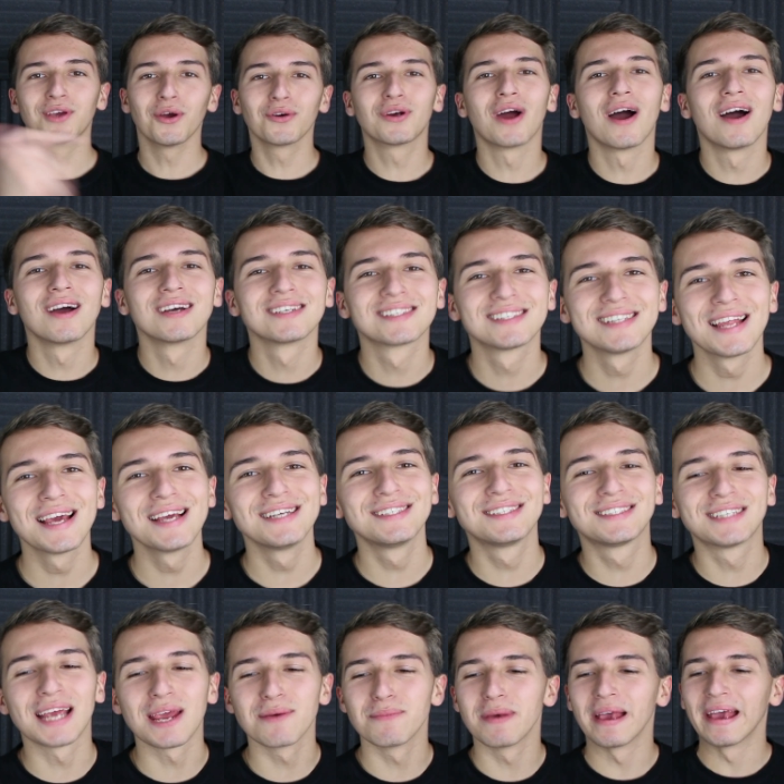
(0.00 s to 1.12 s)
Yo guys, Lazy
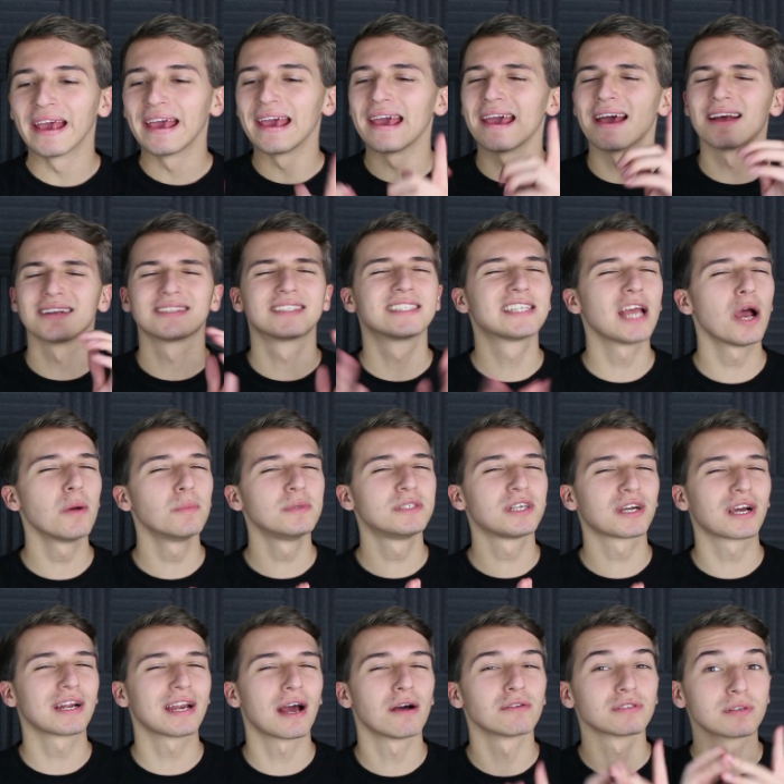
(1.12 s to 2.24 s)
Jamie here, and today I'm
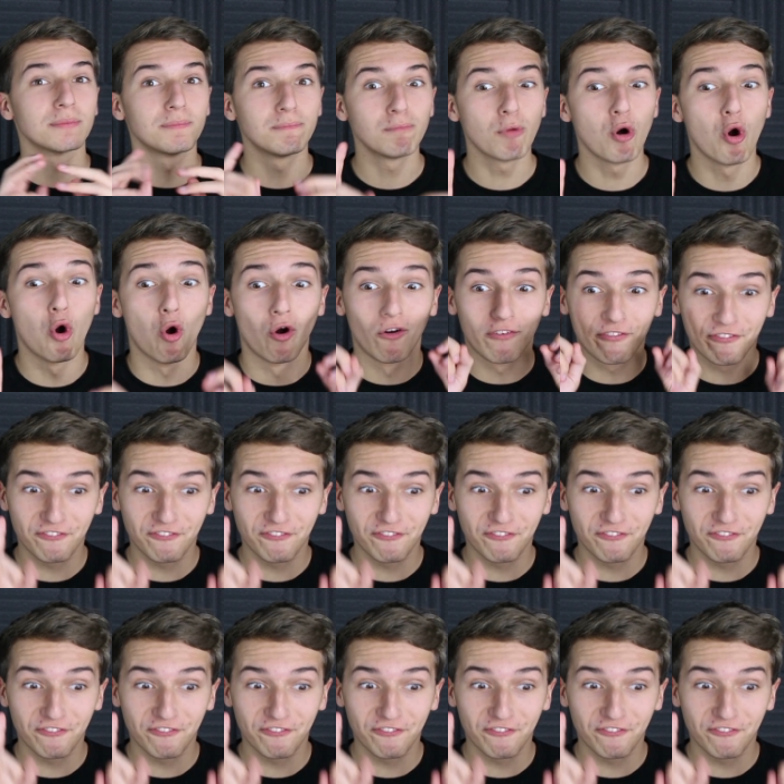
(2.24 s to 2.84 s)
checking out some more